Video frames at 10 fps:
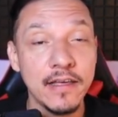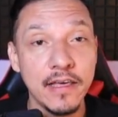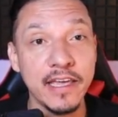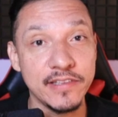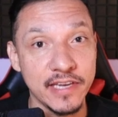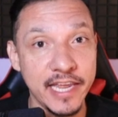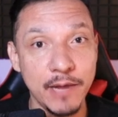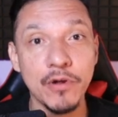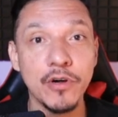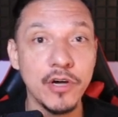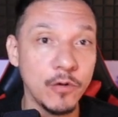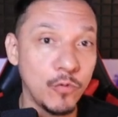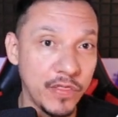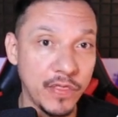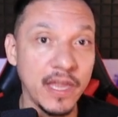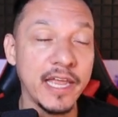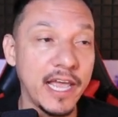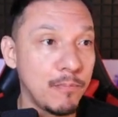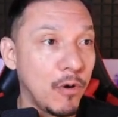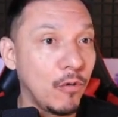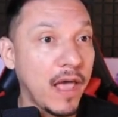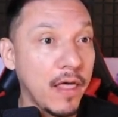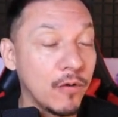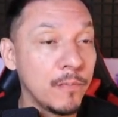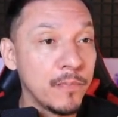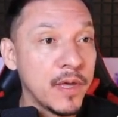It's a neighborhood within El Poblado.